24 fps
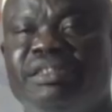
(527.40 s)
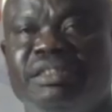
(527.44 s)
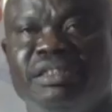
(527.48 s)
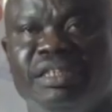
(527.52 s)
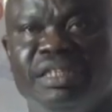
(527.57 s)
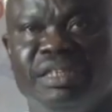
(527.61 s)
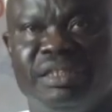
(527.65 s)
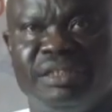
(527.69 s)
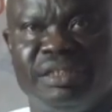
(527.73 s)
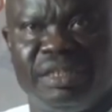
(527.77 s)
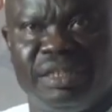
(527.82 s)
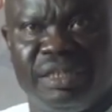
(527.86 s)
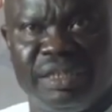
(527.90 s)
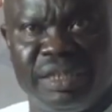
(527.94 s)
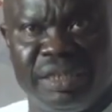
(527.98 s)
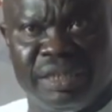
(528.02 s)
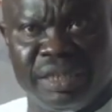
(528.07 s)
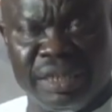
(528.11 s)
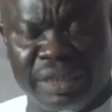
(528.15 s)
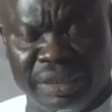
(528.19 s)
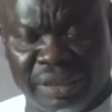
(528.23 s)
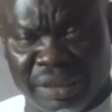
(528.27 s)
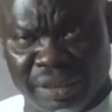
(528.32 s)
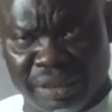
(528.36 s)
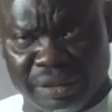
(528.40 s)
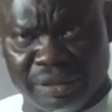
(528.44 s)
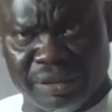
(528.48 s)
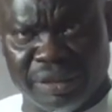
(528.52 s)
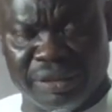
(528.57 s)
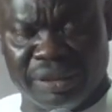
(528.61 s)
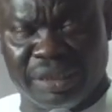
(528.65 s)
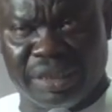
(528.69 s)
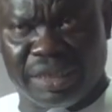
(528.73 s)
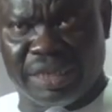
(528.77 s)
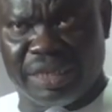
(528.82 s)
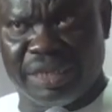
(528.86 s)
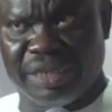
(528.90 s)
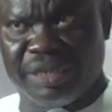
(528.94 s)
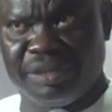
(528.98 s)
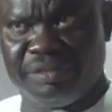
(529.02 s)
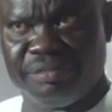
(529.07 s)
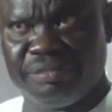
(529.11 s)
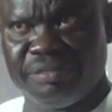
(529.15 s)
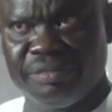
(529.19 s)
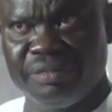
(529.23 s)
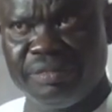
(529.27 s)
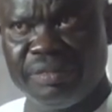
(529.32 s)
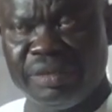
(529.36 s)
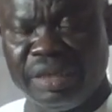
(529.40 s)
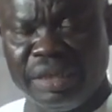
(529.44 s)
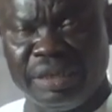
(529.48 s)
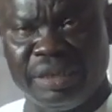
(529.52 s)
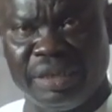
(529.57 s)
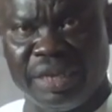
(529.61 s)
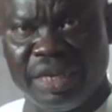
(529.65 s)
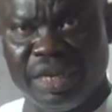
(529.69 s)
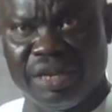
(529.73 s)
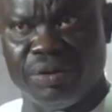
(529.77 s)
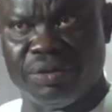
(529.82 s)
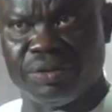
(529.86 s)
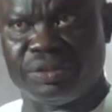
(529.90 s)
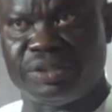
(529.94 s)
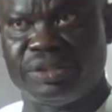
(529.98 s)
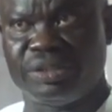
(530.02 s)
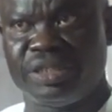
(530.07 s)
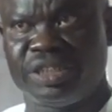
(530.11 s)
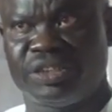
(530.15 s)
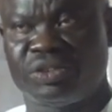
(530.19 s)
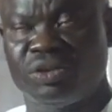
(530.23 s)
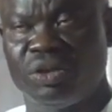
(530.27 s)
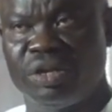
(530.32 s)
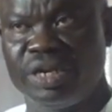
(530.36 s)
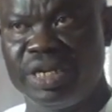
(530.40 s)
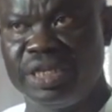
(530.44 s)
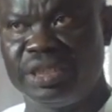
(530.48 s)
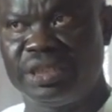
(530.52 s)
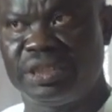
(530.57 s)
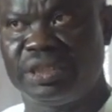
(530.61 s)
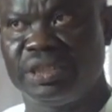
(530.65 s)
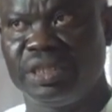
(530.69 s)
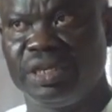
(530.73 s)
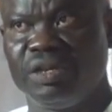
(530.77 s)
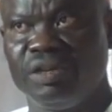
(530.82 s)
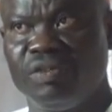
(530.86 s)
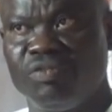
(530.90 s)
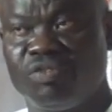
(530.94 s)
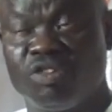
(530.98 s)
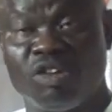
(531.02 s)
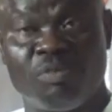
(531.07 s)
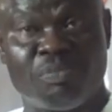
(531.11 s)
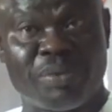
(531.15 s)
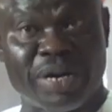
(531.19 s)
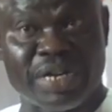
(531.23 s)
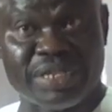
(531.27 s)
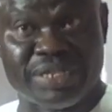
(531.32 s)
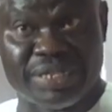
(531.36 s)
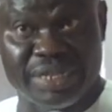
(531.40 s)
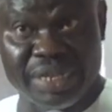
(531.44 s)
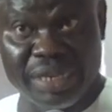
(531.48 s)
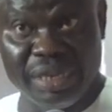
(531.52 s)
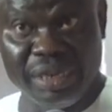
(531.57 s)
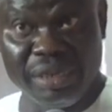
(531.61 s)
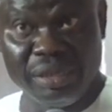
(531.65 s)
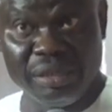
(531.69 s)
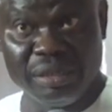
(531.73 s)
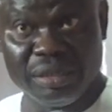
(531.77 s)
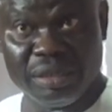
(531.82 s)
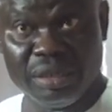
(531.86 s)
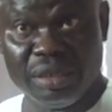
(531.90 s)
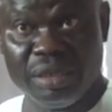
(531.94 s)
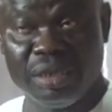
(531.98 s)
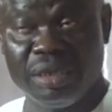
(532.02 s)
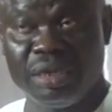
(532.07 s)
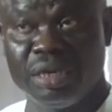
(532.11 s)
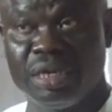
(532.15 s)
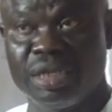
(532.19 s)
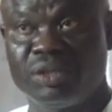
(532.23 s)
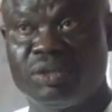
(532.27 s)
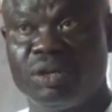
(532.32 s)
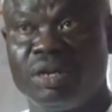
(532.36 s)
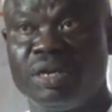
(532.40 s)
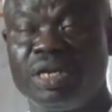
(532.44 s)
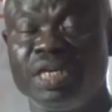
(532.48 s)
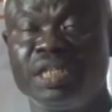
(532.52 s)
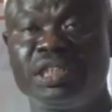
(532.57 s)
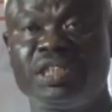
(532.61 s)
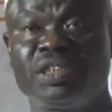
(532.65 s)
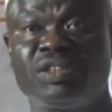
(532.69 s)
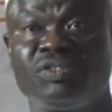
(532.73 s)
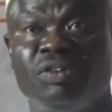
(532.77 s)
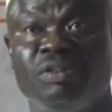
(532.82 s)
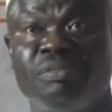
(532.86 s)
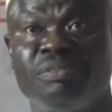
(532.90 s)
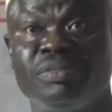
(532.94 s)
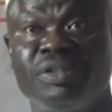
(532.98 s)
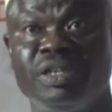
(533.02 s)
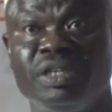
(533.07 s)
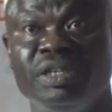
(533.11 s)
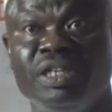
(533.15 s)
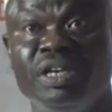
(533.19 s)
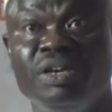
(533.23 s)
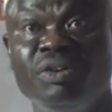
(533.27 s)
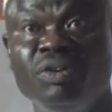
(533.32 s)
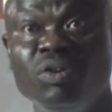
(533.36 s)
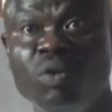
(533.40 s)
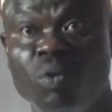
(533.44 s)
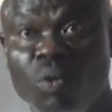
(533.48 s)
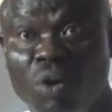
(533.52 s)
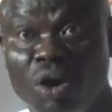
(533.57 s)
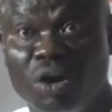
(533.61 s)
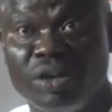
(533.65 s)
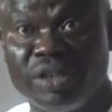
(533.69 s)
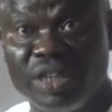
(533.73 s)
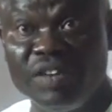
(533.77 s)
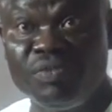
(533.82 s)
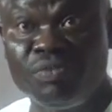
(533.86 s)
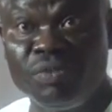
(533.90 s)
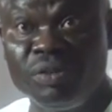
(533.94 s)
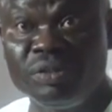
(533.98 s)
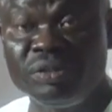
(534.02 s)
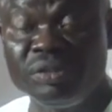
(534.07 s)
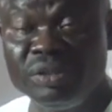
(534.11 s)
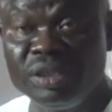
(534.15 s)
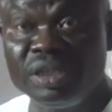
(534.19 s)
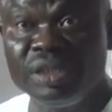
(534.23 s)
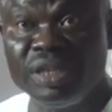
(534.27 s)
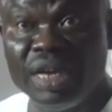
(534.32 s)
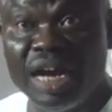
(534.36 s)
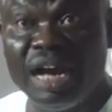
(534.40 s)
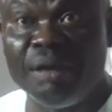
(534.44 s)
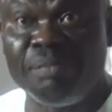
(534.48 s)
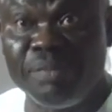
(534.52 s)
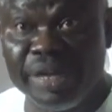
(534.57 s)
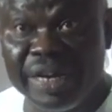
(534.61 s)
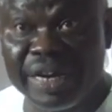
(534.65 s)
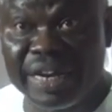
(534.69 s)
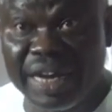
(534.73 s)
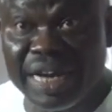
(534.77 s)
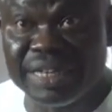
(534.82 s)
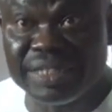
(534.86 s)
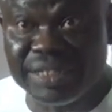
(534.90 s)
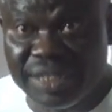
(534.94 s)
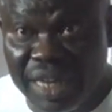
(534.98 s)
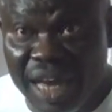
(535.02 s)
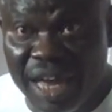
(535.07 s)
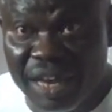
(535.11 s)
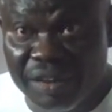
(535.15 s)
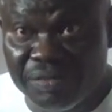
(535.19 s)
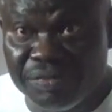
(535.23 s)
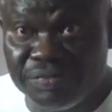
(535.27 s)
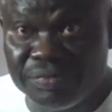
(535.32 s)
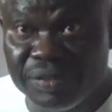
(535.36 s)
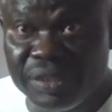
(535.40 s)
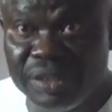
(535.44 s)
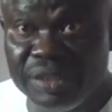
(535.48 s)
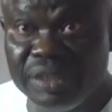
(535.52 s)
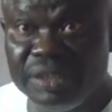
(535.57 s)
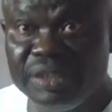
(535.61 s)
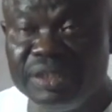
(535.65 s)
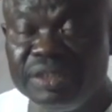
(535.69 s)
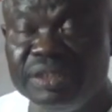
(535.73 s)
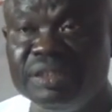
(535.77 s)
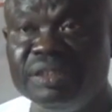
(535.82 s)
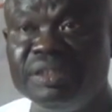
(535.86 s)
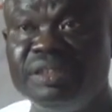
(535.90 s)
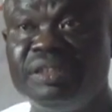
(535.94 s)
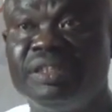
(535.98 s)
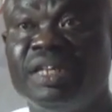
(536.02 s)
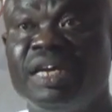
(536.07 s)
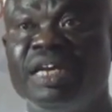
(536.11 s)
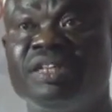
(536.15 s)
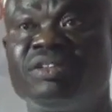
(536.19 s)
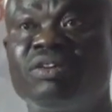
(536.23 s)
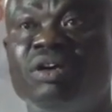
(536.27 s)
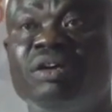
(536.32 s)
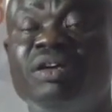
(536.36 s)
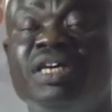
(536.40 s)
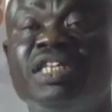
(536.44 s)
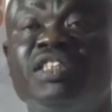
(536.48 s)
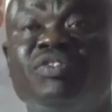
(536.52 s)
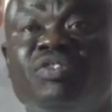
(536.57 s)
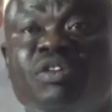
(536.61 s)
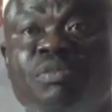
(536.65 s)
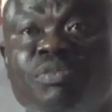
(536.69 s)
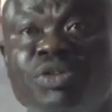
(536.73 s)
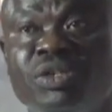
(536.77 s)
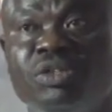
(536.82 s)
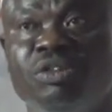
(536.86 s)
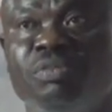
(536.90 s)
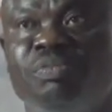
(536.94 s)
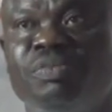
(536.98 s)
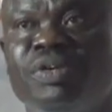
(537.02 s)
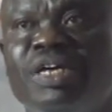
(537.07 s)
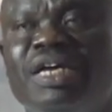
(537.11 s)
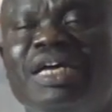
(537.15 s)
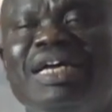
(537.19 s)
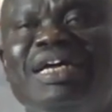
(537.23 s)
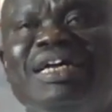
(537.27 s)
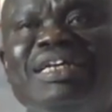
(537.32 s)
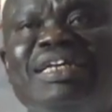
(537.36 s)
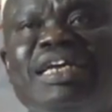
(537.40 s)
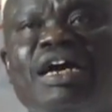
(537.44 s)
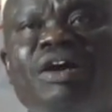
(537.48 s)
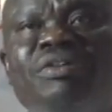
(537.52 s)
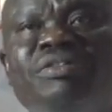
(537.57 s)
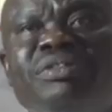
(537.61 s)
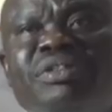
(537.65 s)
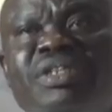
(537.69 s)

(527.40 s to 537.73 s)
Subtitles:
in Lagos. Returnees from Brazil, returnees from the New World, even America itself, the returnees from Europe. Now,